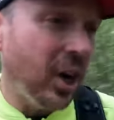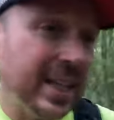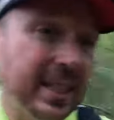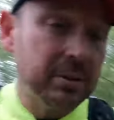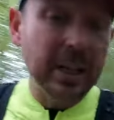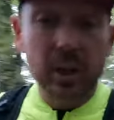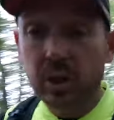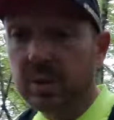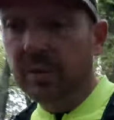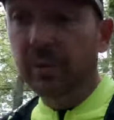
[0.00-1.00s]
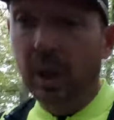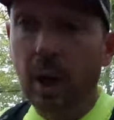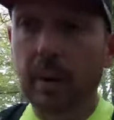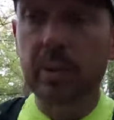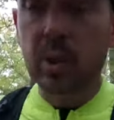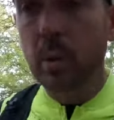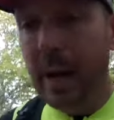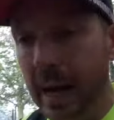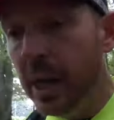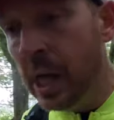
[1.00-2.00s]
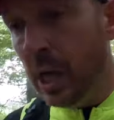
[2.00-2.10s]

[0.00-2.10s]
guide sole technology from the Glide Ride was all about